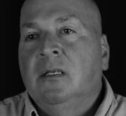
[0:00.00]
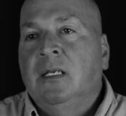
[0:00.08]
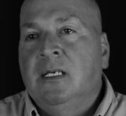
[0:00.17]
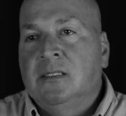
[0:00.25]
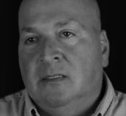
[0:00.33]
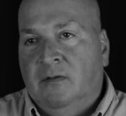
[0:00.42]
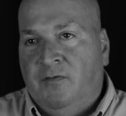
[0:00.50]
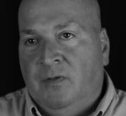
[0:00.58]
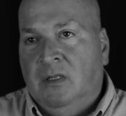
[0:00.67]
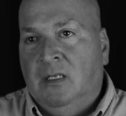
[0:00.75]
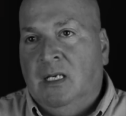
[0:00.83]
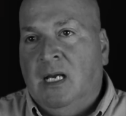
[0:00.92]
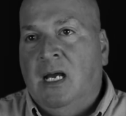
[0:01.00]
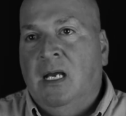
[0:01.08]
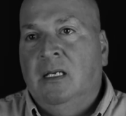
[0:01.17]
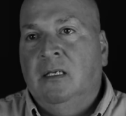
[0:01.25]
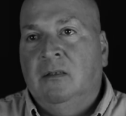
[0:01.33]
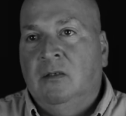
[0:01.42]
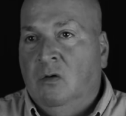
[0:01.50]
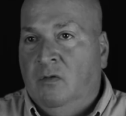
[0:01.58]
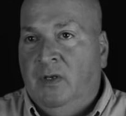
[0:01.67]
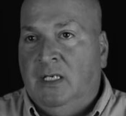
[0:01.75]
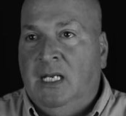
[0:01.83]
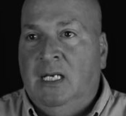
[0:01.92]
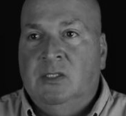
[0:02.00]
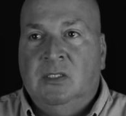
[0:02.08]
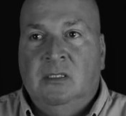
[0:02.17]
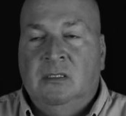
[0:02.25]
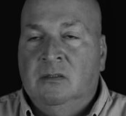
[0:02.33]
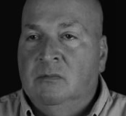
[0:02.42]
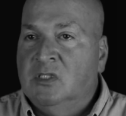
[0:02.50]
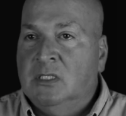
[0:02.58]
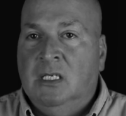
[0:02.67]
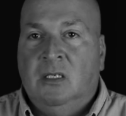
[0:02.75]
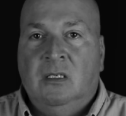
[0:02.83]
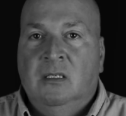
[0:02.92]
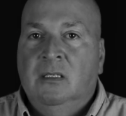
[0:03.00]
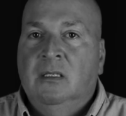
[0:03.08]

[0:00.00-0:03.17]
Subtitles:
He's the fill-in guy, go on vacation, sick.